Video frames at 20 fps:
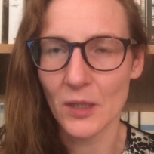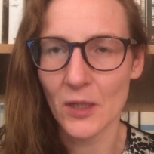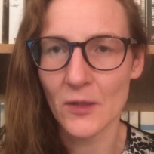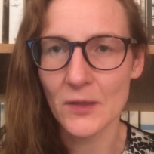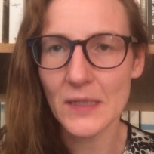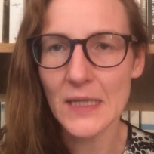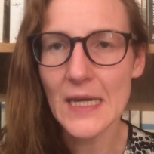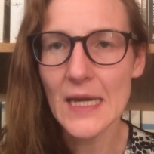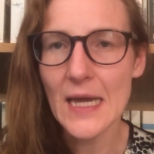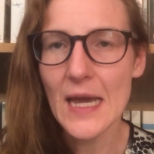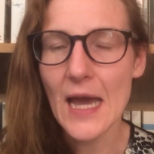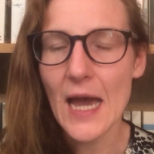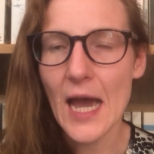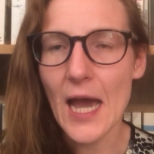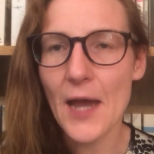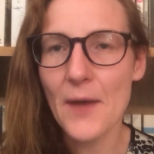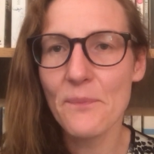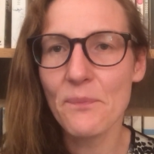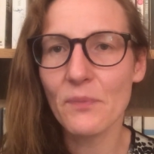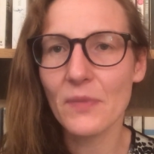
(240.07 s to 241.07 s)
plot.
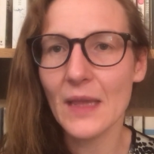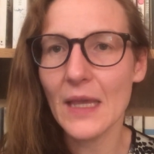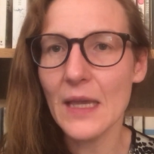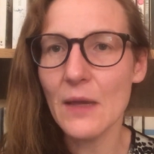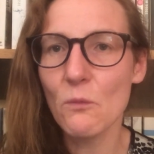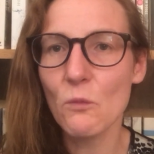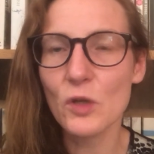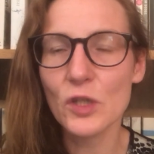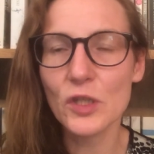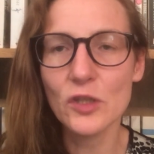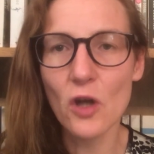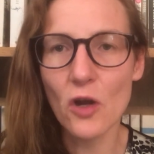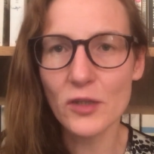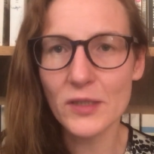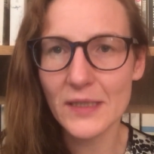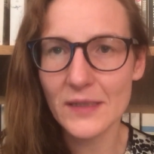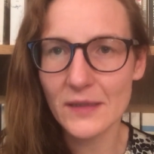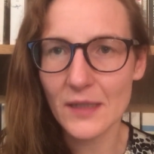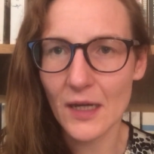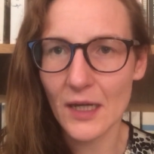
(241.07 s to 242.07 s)
Um, it was
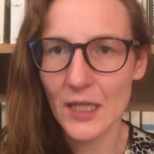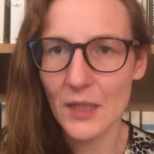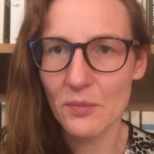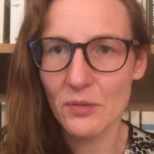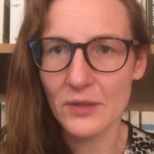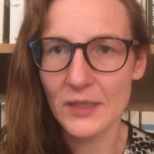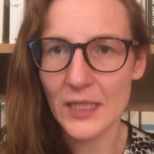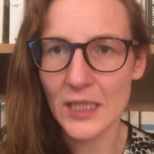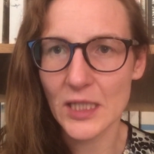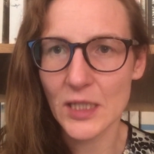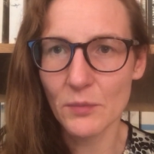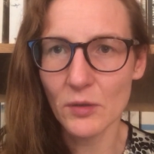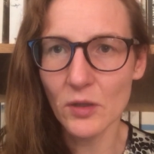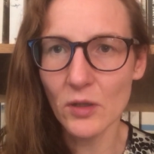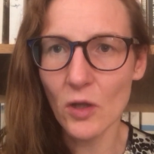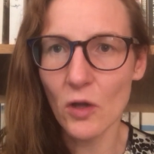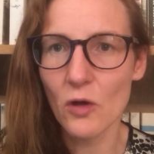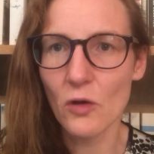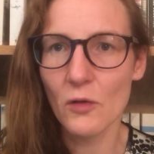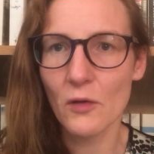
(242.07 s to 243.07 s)
not entirely
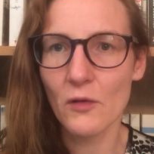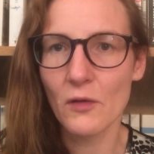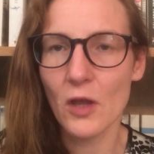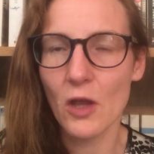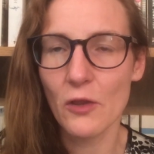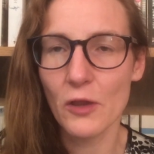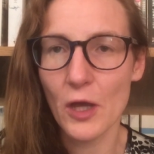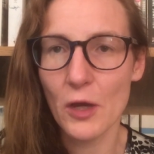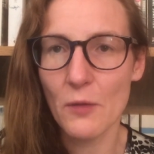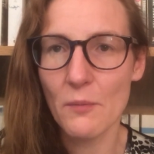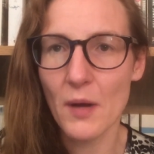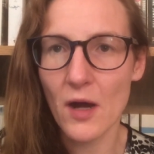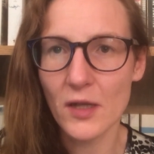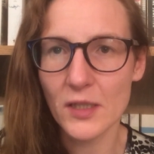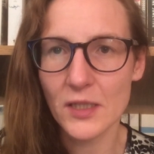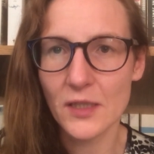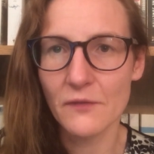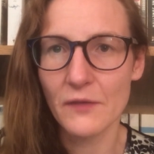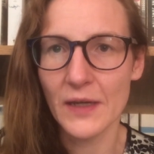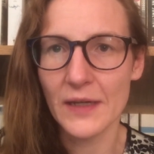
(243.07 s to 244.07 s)
predictable, or although
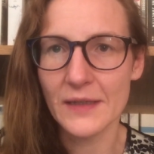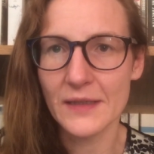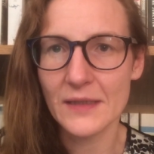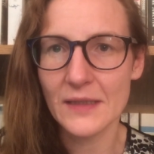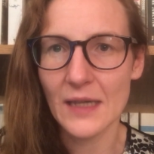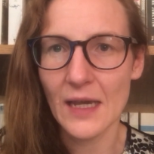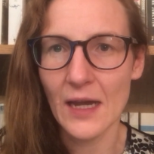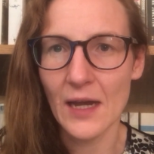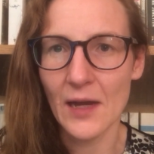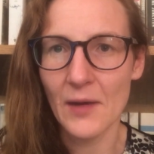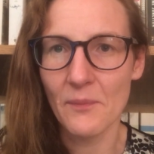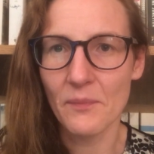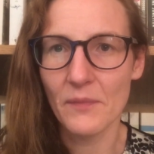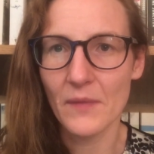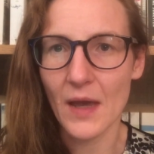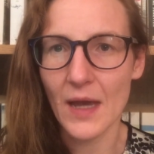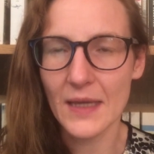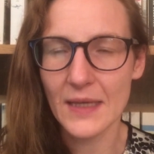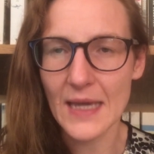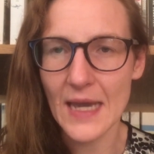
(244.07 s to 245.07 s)
parts of it
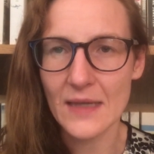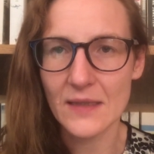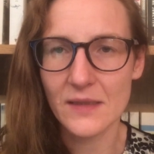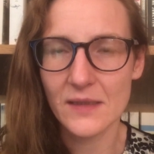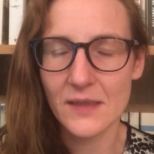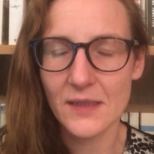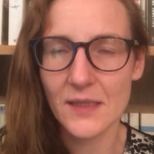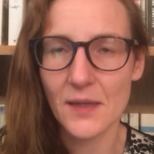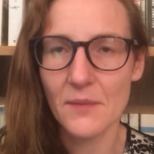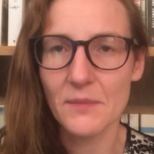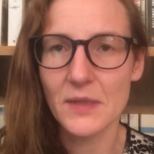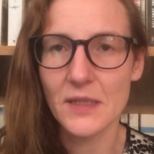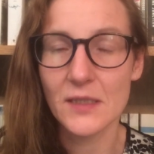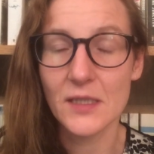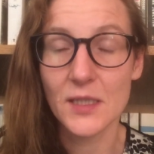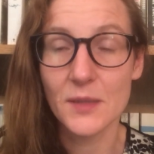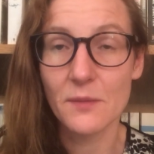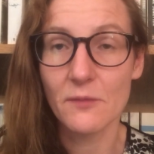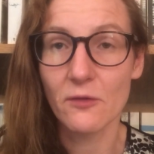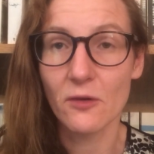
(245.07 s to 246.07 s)
um, I guessed some
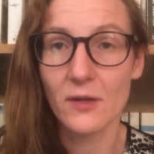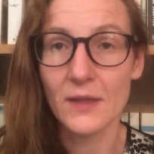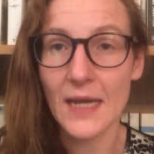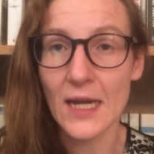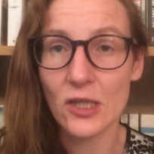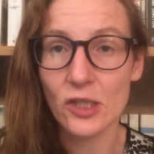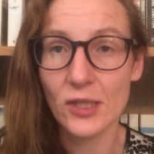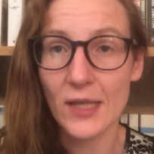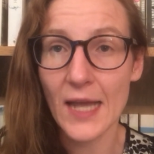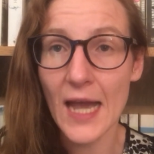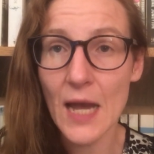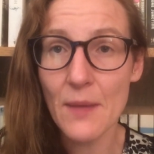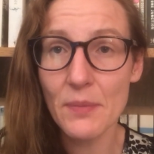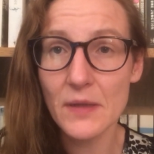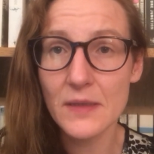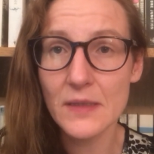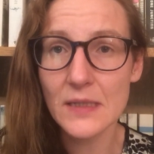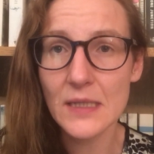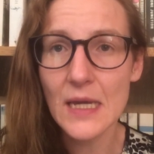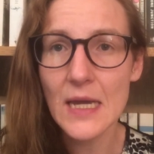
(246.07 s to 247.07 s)
distance before it actually
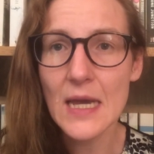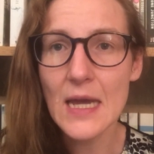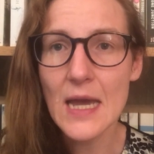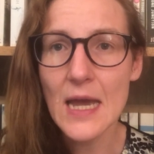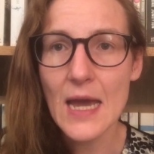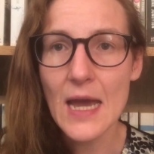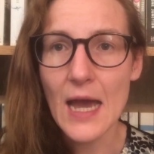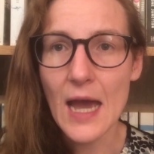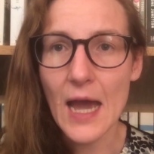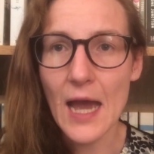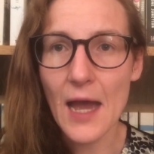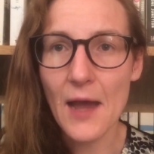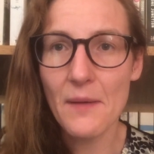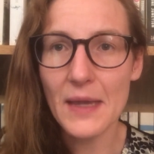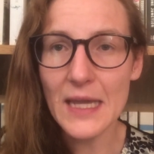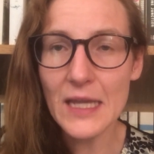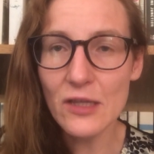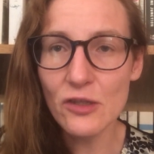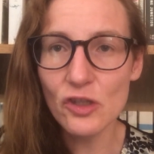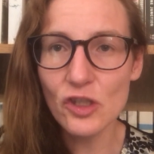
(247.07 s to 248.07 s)
happened. Uh,
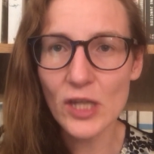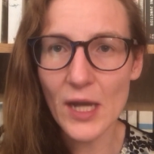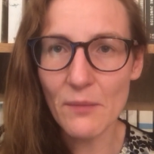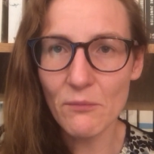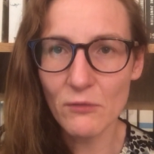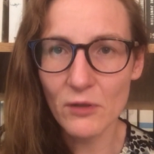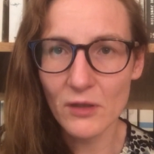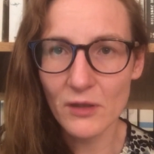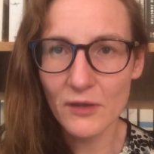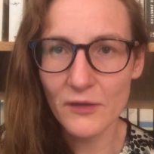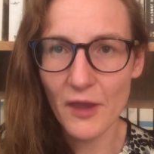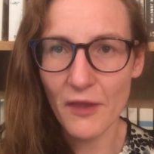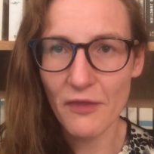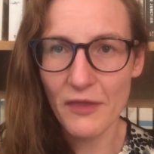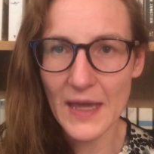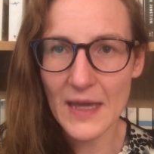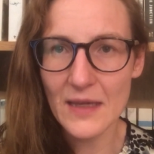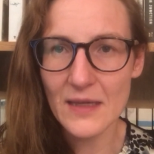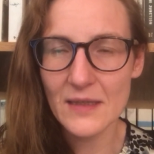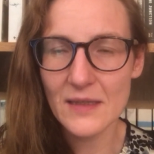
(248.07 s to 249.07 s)
in general, the
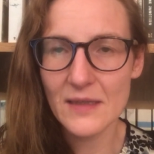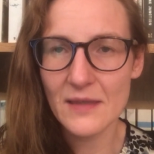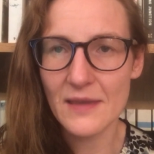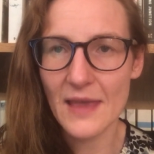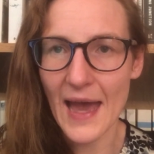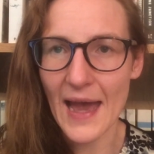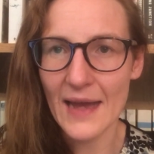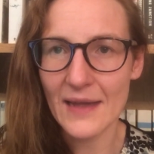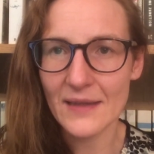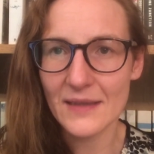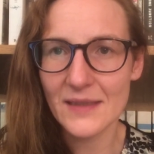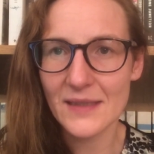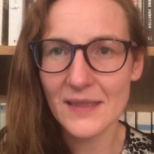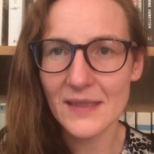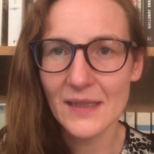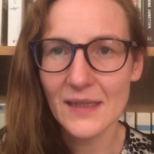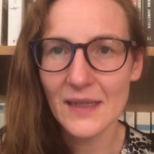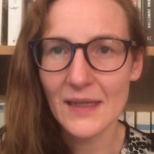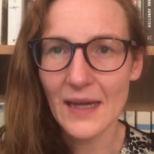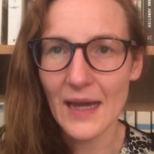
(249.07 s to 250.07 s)
things that
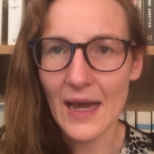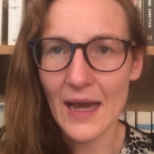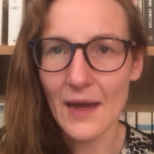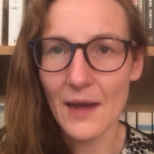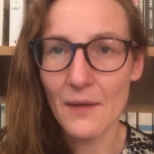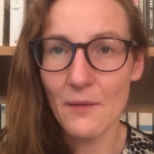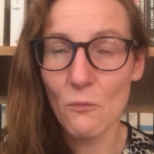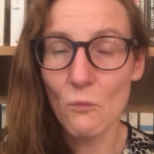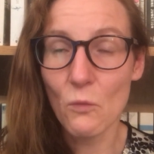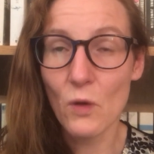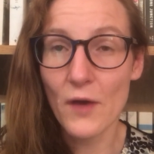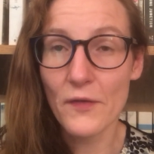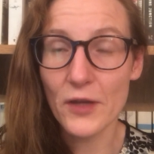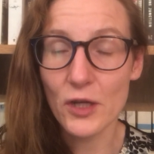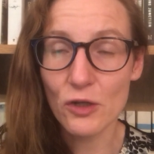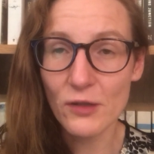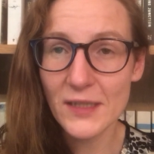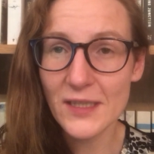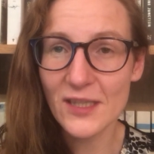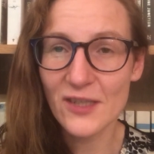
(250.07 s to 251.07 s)
uh, were the
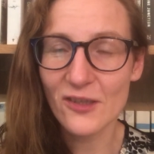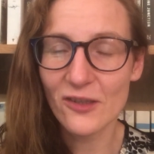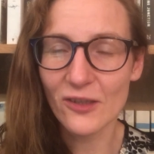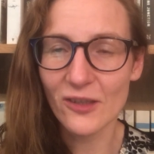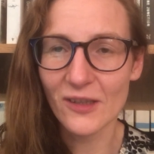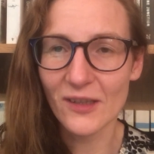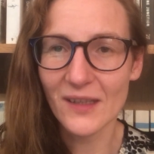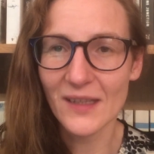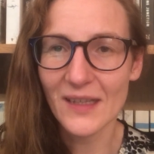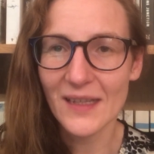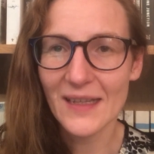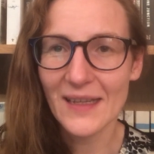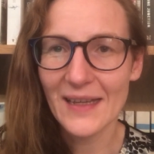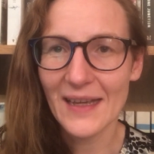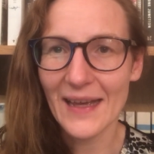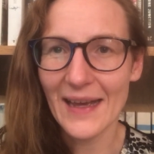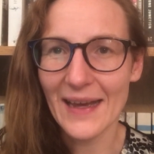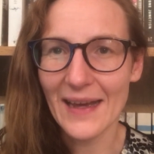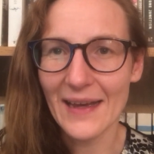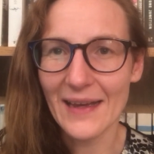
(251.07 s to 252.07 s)
critical
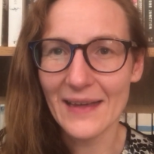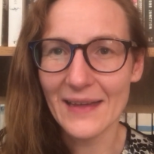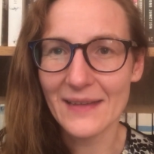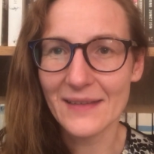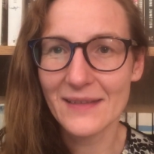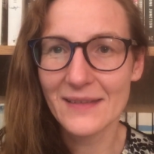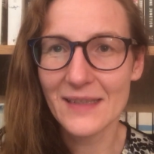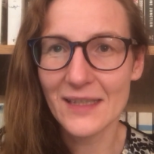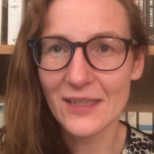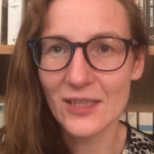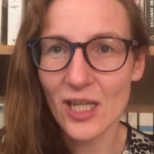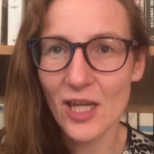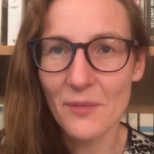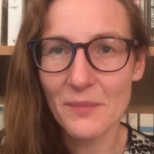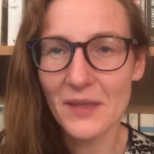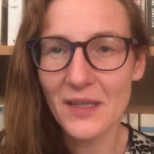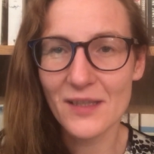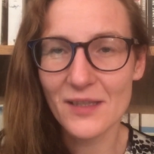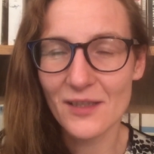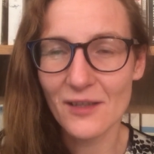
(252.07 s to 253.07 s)
uh,
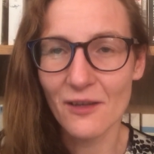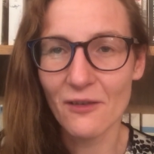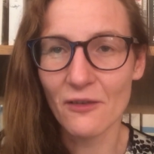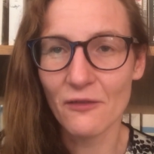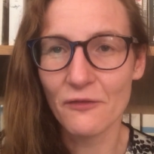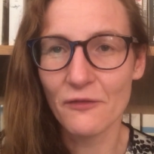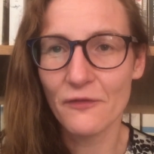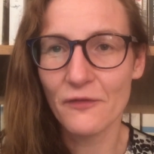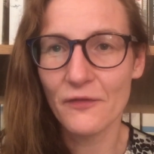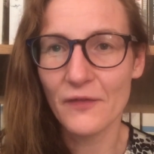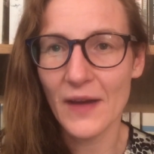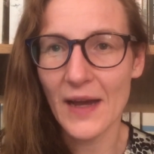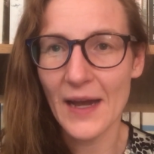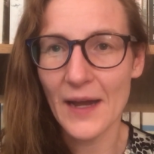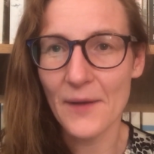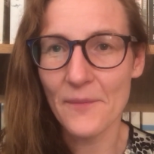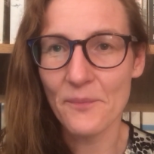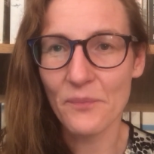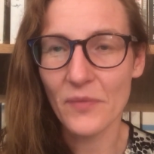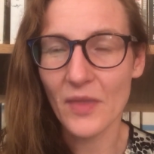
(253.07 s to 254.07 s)
determinants of
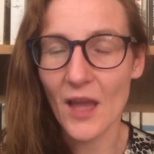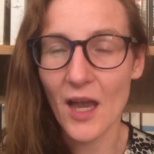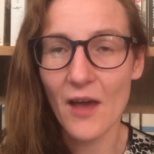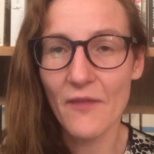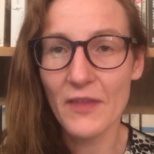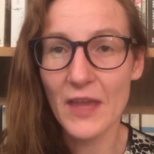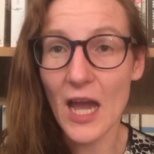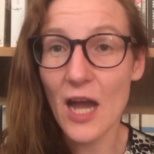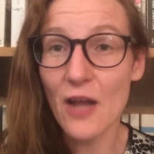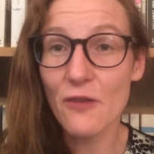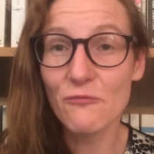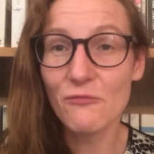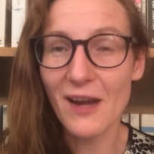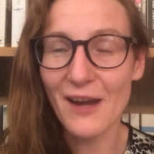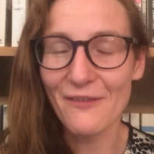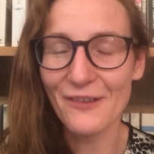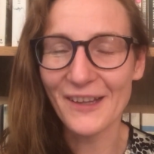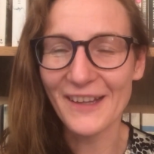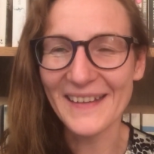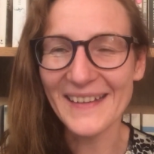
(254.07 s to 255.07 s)
um, the
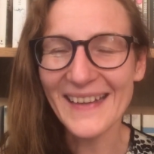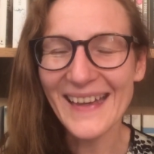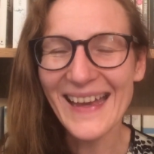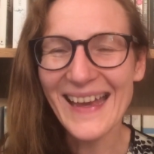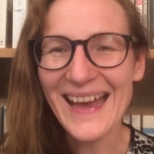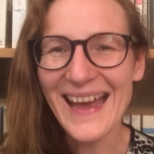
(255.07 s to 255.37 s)
unraveling